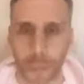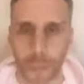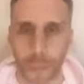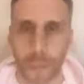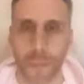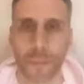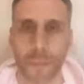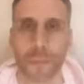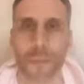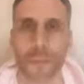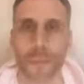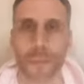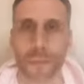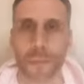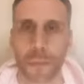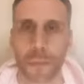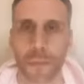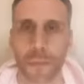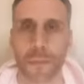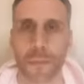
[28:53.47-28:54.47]

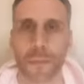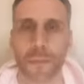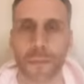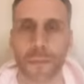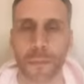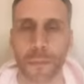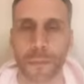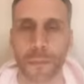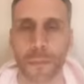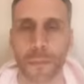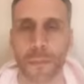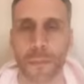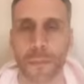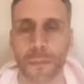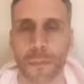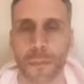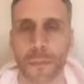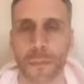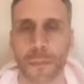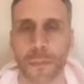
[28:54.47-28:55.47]

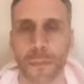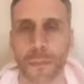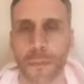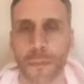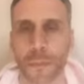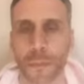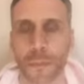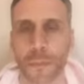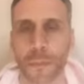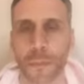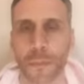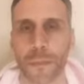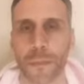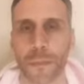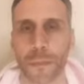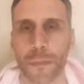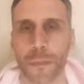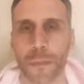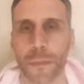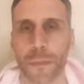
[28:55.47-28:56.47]

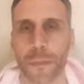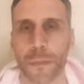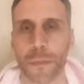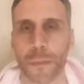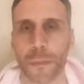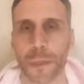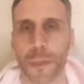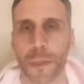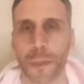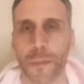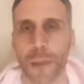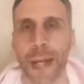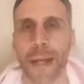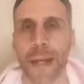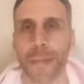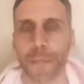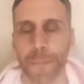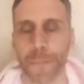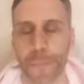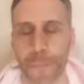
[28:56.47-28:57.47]

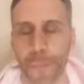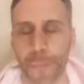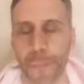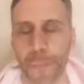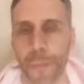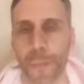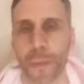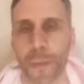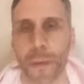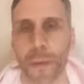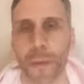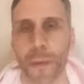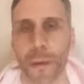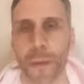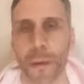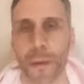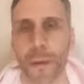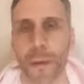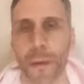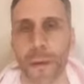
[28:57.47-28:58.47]

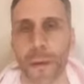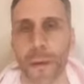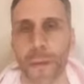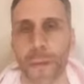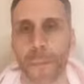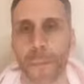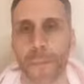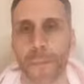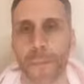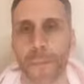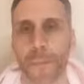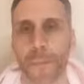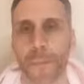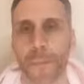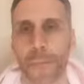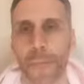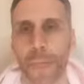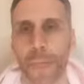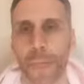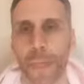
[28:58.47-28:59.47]

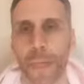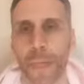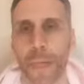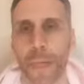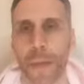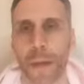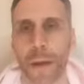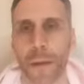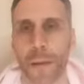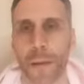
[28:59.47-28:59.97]
(silent)